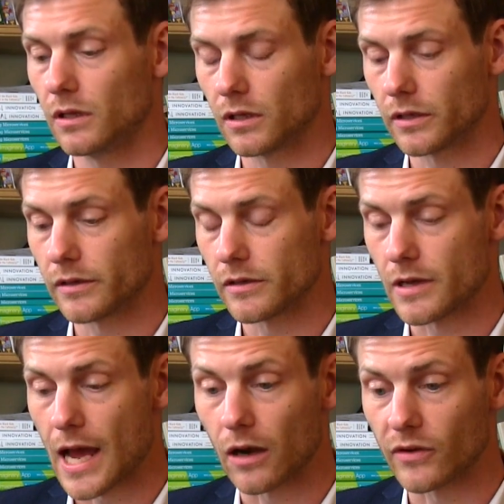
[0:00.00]

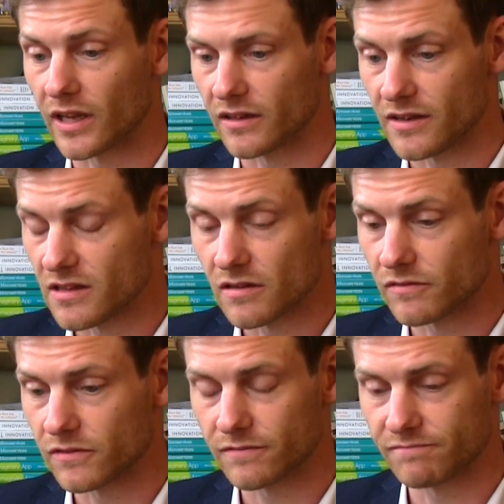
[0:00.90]
allocated, either
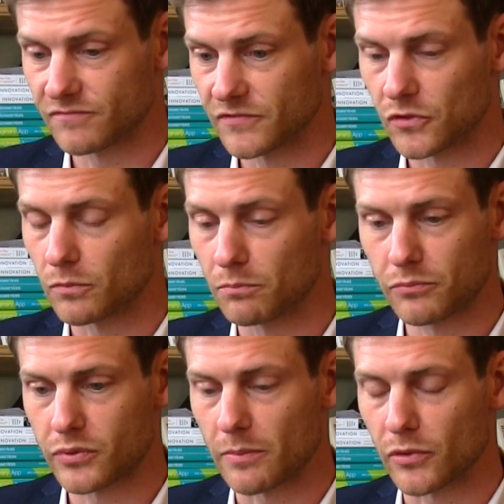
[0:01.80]
for
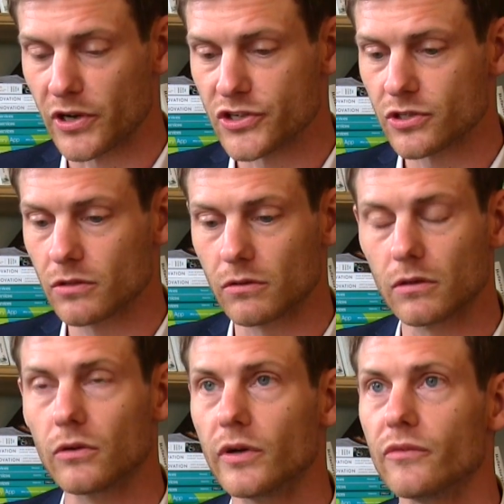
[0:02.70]
preparation
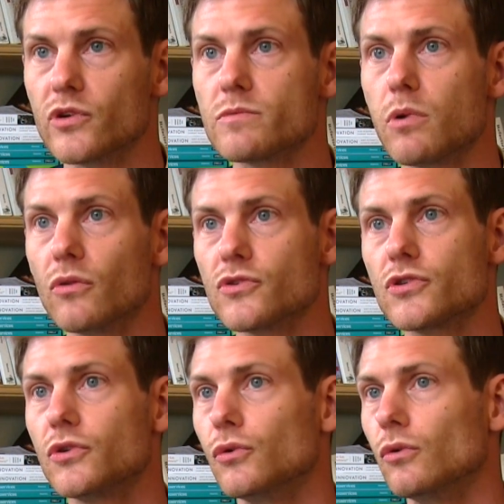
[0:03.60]
or in
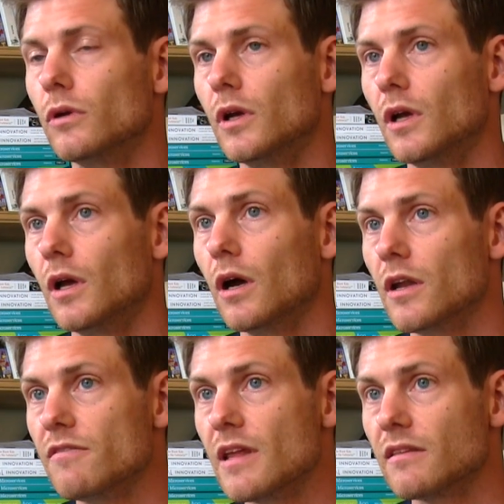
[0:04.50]
response to
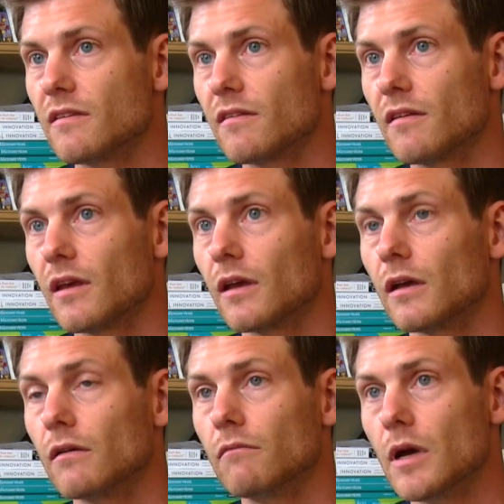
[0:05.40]
an event.
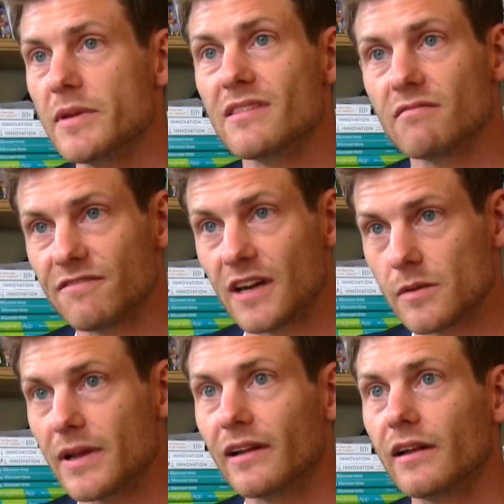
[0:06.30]
I mean,
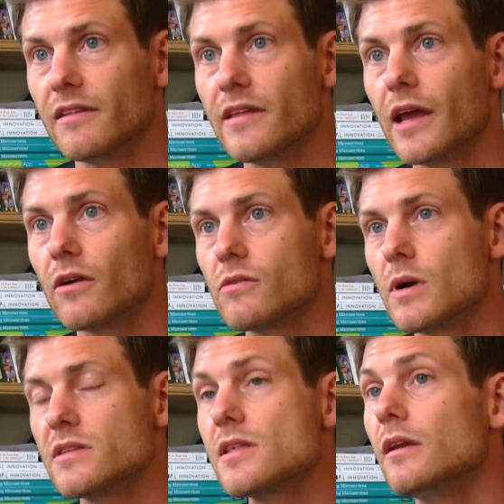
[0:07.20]
fundamentally, they are the
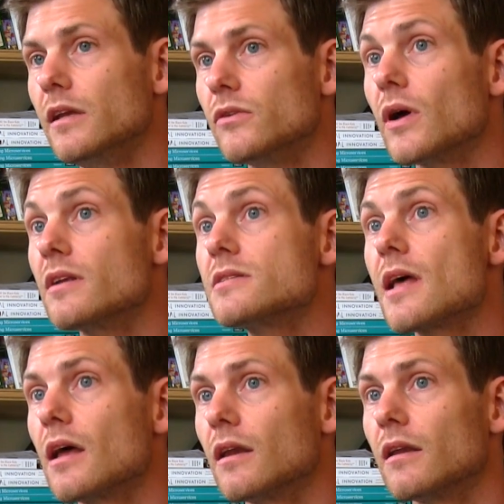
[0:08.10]
ones that need to
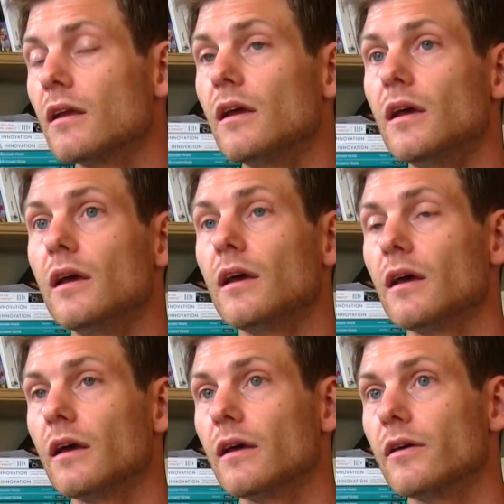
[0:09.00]
understand
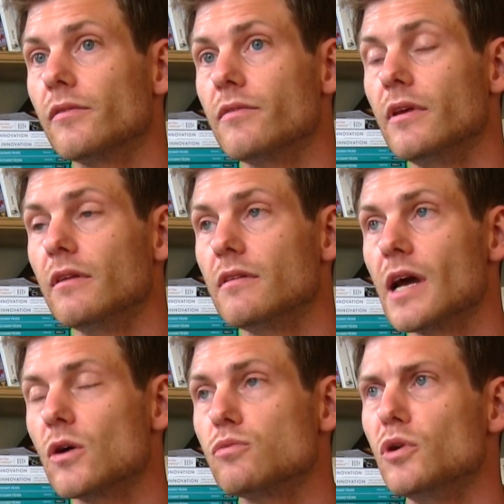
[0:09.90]
the
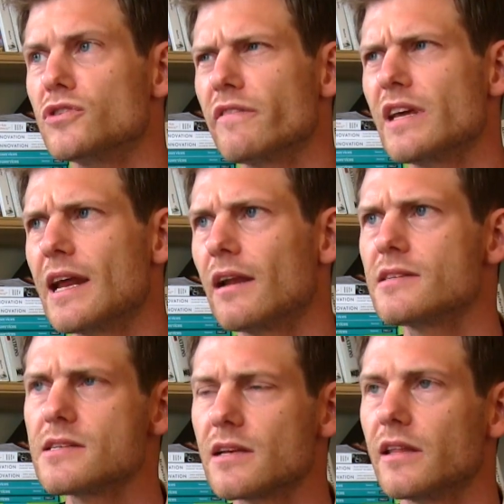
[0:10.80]
outputs of the
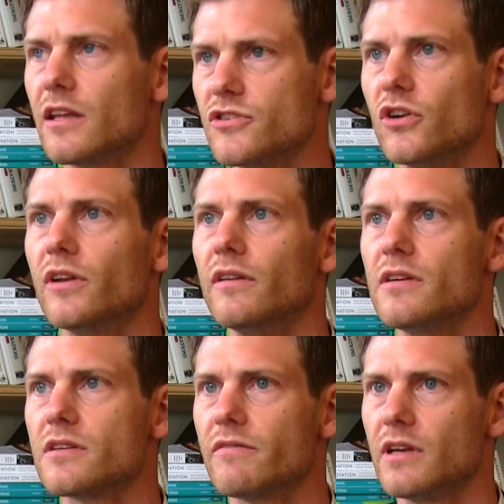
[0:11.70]
analysis and the
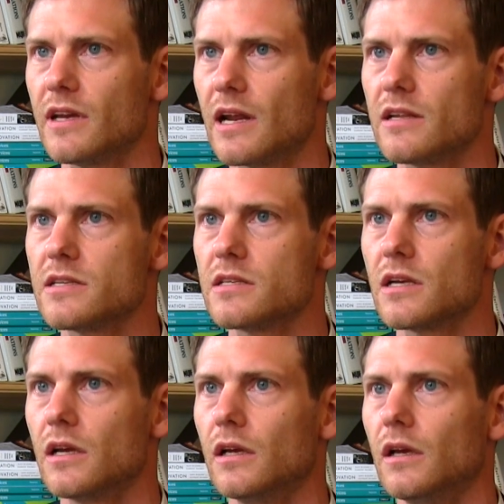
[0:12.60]
uncertainties of the analysis.